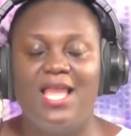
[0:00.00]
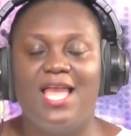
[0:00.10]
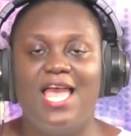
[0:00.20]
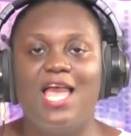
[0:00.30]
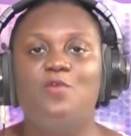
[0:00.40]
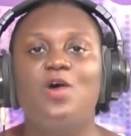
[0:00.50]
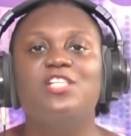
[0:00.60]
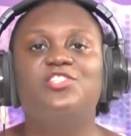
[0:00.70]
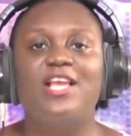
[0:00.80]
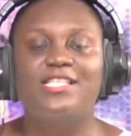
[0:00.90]

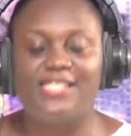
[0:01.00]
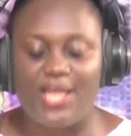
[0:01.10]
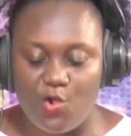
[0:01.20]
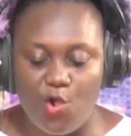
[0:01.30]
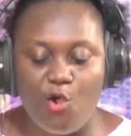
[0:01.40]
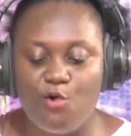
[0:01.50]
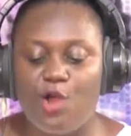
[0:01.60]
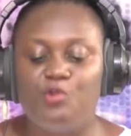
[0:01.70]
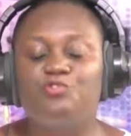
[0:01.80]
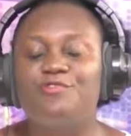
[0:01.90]
What you say? Oh,
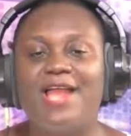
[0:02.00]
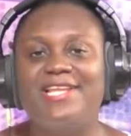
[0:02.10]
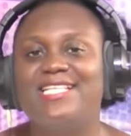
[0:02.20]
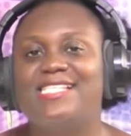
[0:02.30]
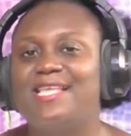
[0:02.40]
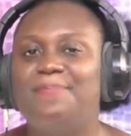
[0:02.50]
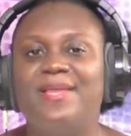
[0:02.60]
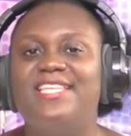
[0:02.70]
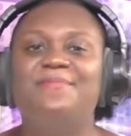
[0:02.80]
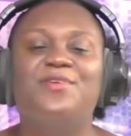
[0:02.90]
I don't cry. Just a
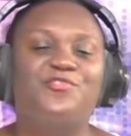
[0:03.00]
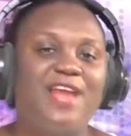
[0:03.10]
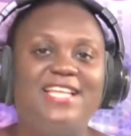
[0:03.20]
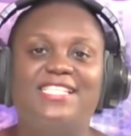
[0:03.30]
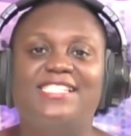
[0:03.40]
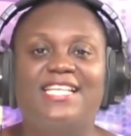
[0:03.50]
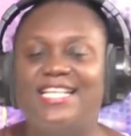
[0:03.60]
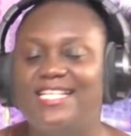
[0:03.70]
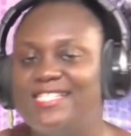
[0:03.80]
penny. Be cry the secret.